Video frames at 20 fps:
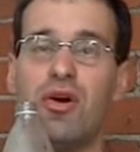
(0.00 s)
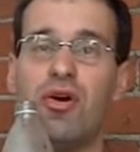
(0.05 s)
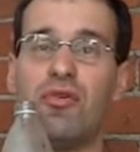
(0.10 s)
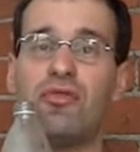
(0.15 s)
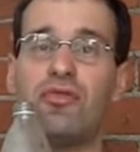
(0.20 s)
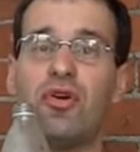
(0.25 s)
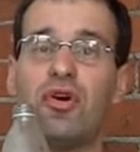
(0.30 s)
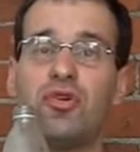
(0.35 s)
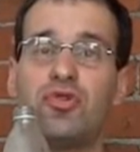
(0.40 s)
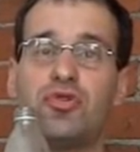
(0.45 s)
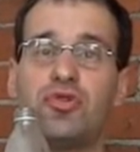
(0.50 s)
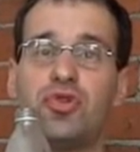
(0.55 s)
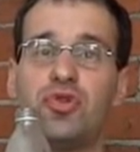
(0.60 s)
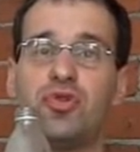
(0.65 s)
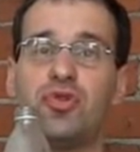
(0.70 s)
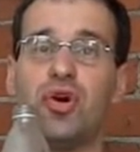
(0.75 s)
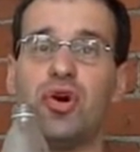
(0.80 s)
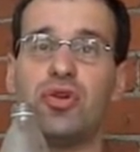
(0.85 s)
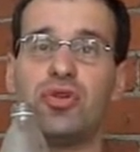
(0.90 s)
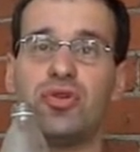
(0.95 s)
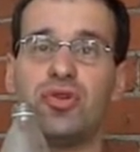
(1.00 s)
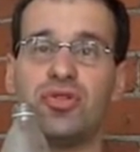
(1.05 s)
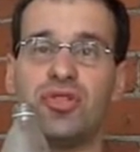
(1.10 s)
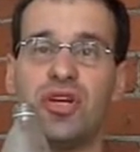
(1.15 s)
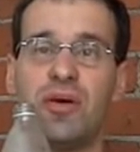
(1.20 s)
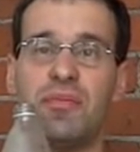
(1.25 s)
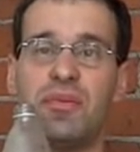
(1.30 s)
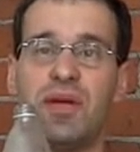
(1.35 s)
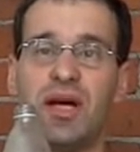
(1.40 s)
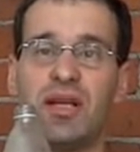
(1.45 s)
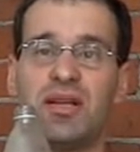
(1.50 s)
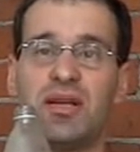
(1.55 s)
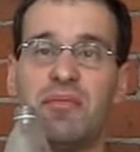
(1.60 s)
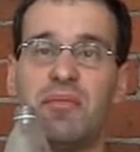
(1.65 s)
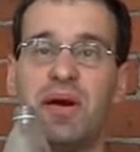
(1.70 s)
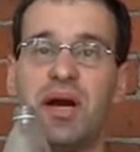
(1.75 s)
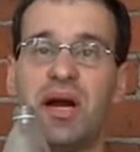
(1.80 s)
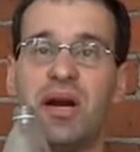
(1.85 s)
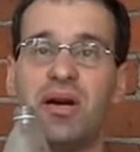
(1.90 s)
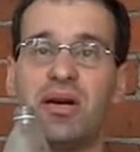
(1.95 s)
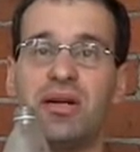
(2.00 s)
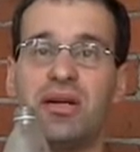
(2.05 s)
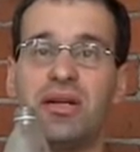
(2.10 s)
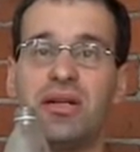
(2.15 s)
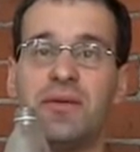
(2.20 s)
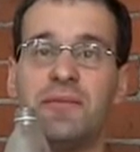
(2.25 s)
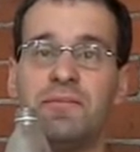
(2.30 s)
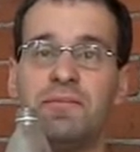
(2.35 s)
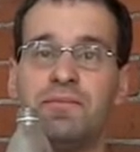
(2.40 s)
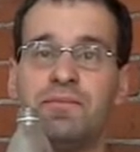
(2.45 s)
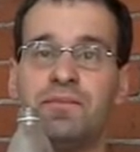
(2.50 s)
Of course you don't, because I'm not American.